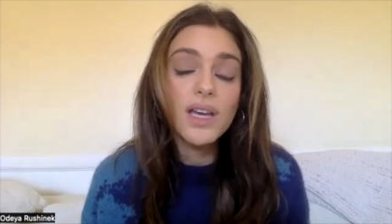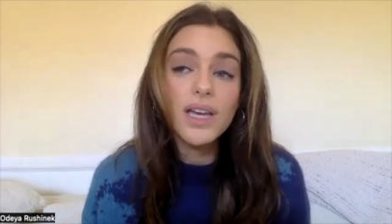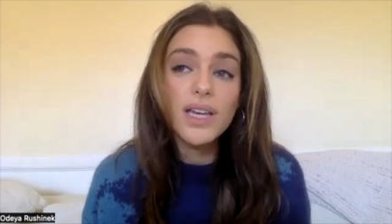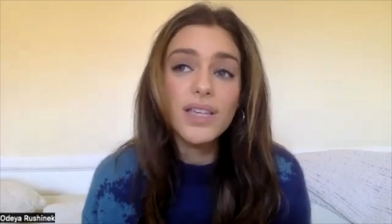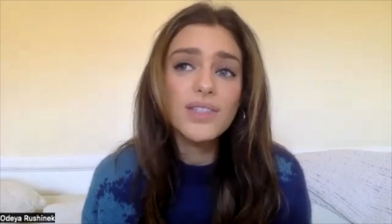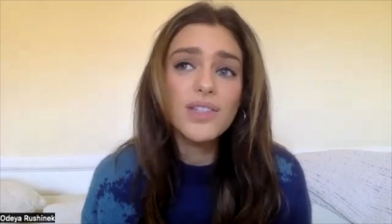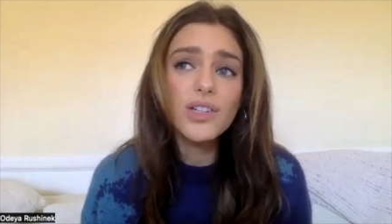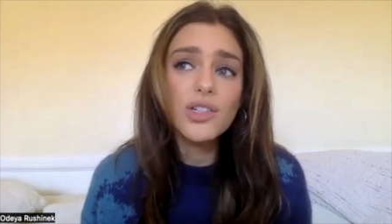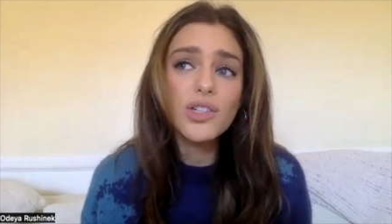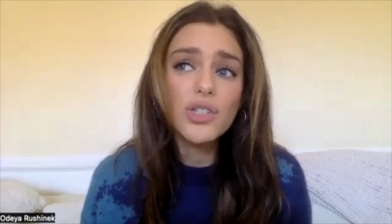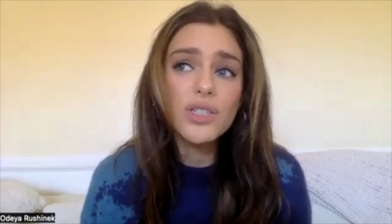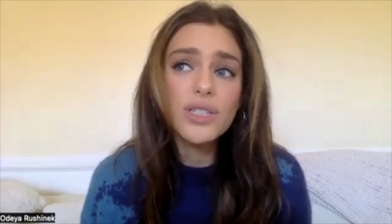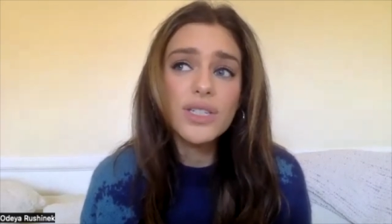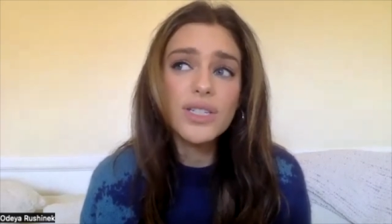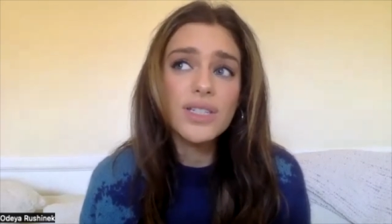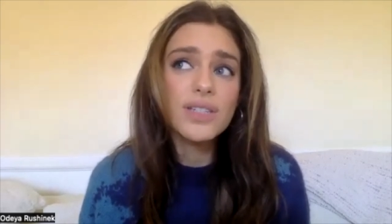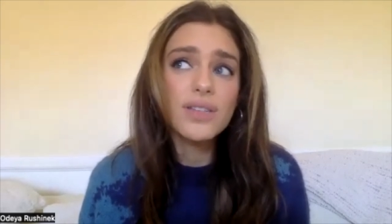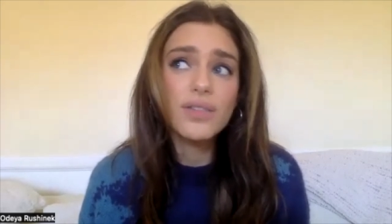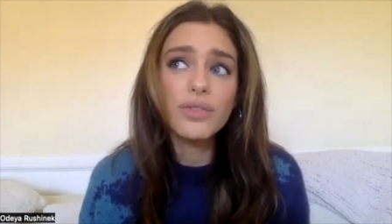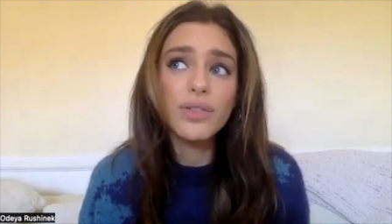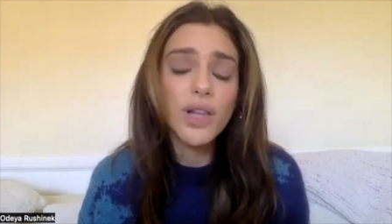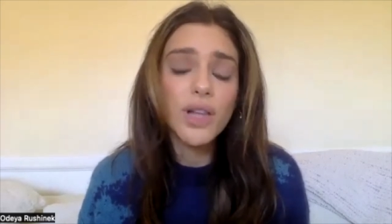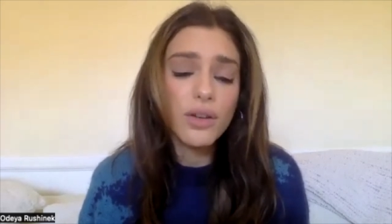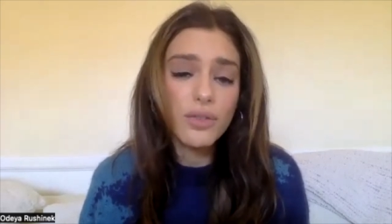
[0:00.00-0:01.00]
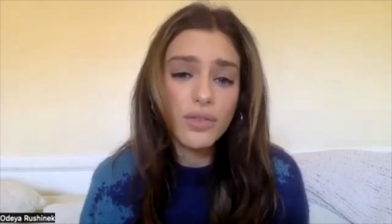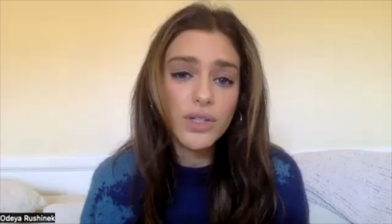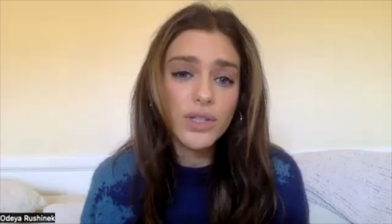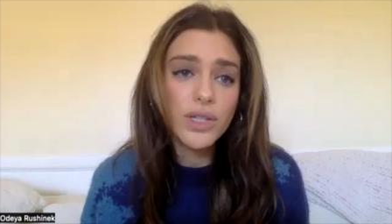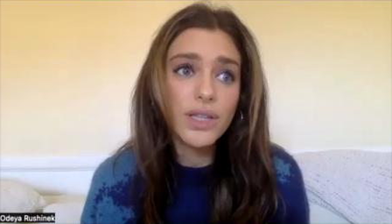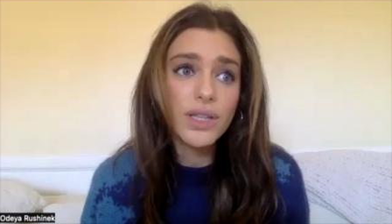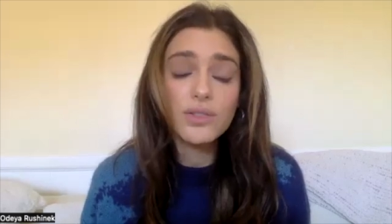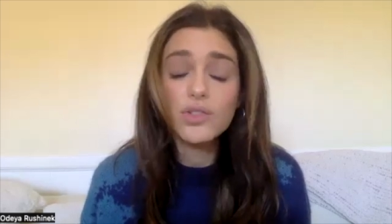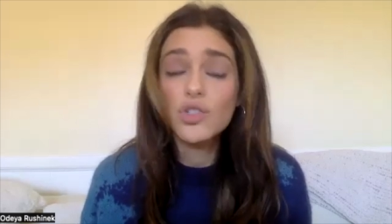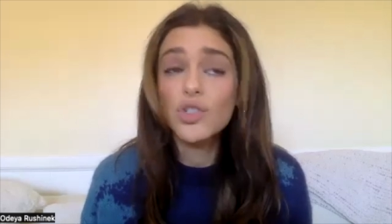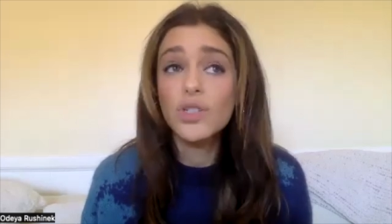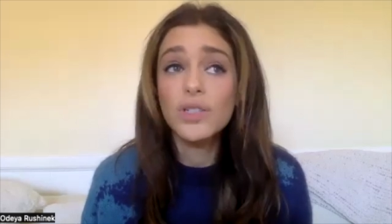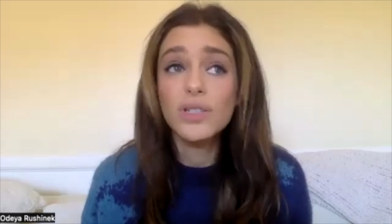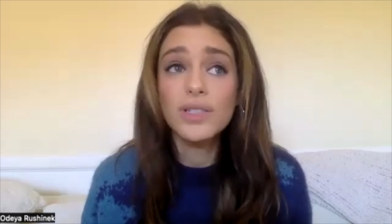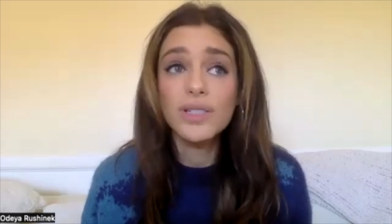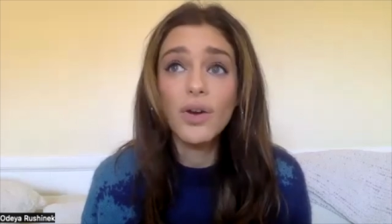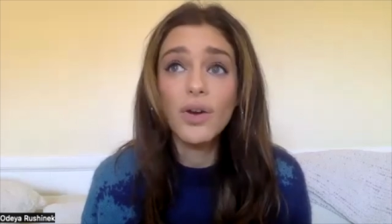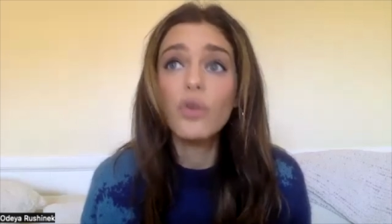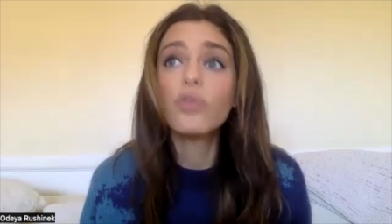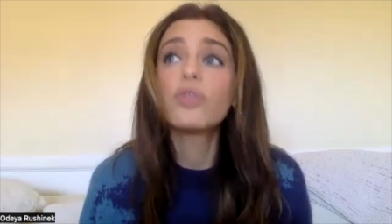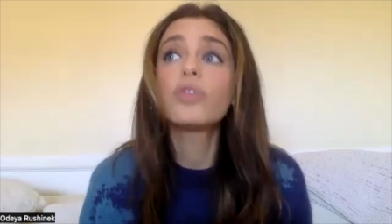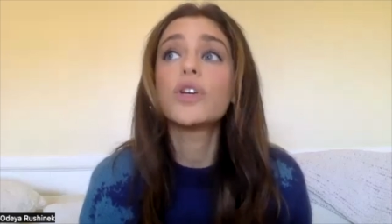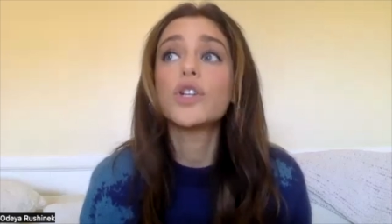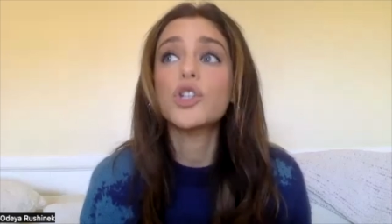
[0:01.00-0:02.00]
it's not just because of love and that she's
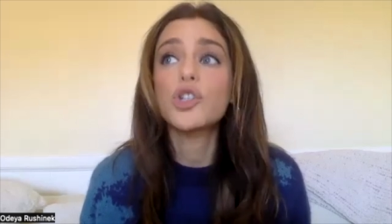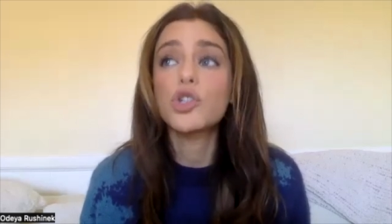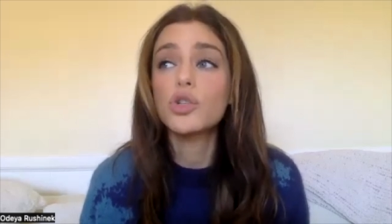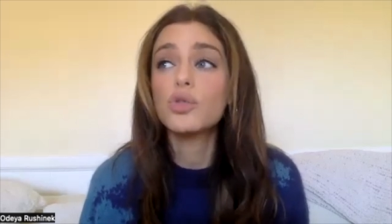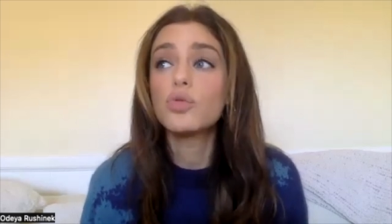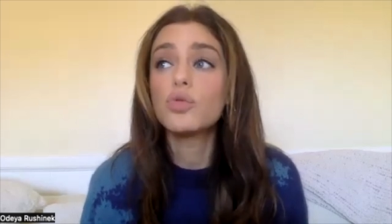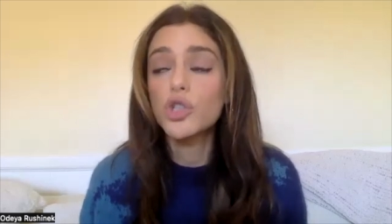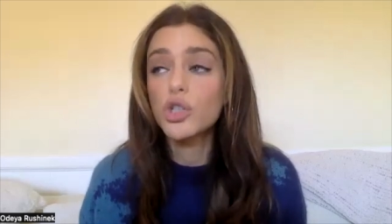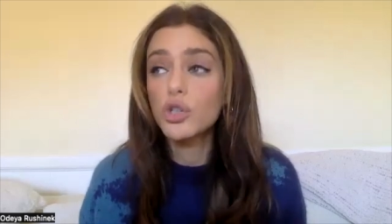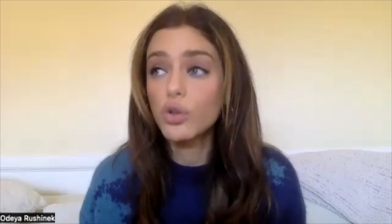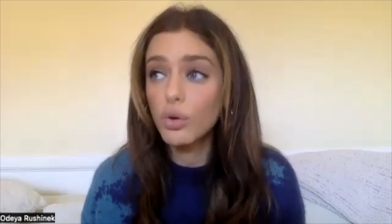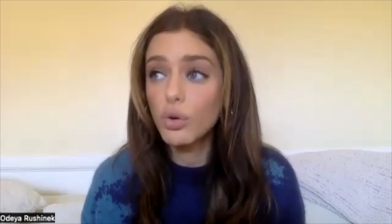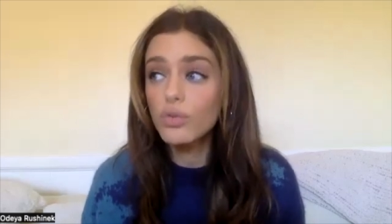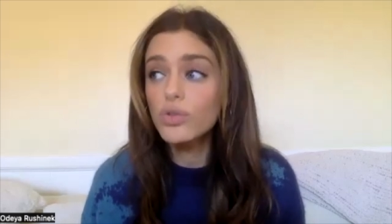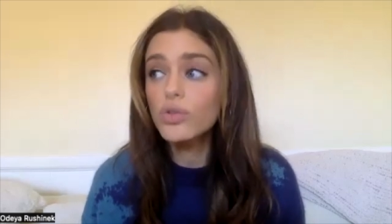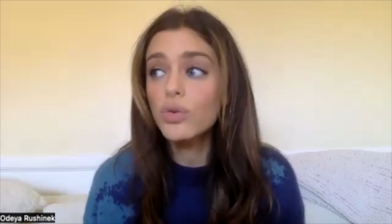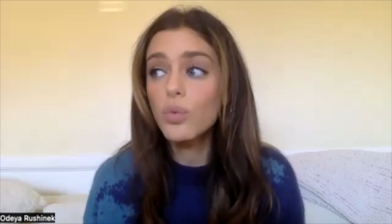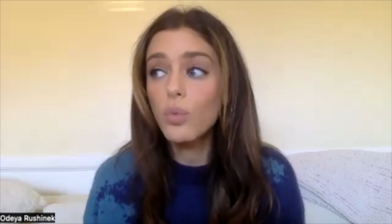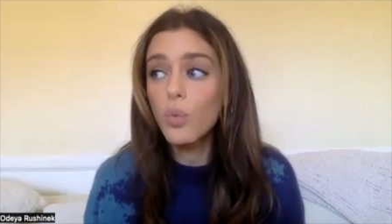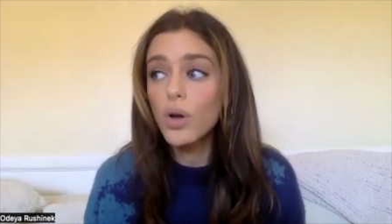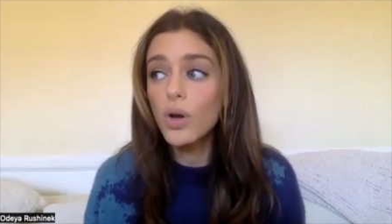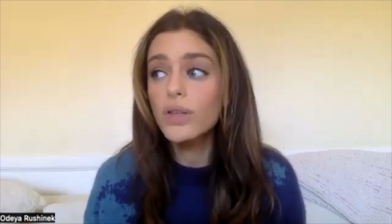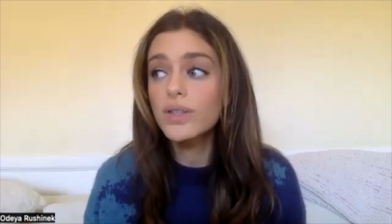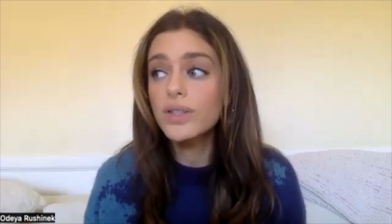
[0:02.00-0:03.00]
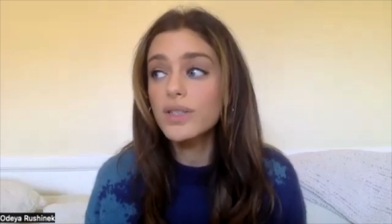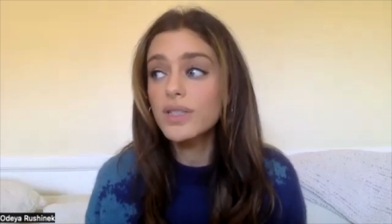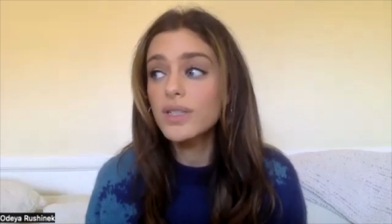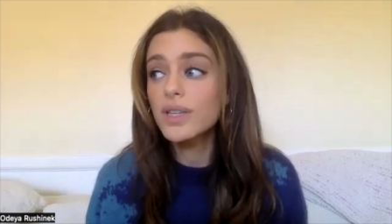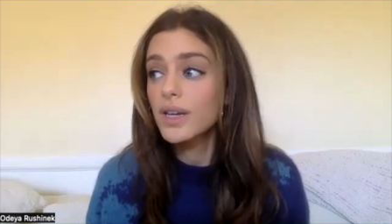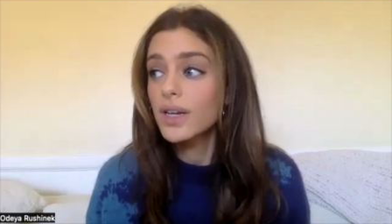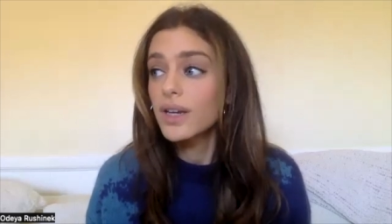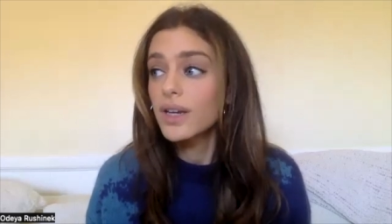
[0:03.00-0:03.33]
selfish. She she also wants